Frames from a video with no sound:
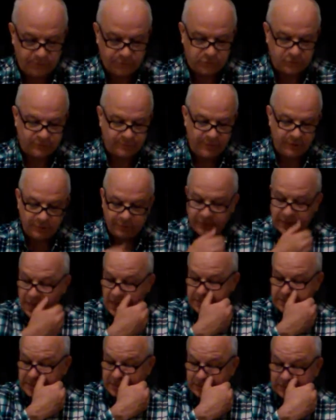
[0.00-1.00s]
If the Spirit of
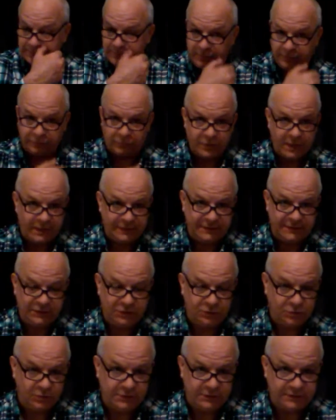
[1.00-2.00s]
God is not the Spirit of Christ,
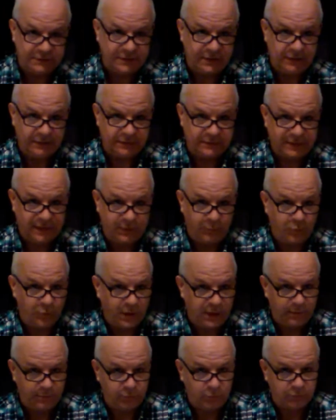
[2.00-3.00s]
he should have just said it the same
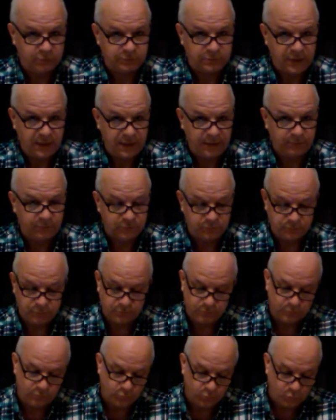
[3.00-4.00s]
way both
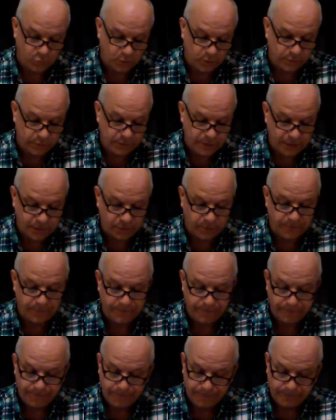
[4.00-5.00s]
times, one or the other.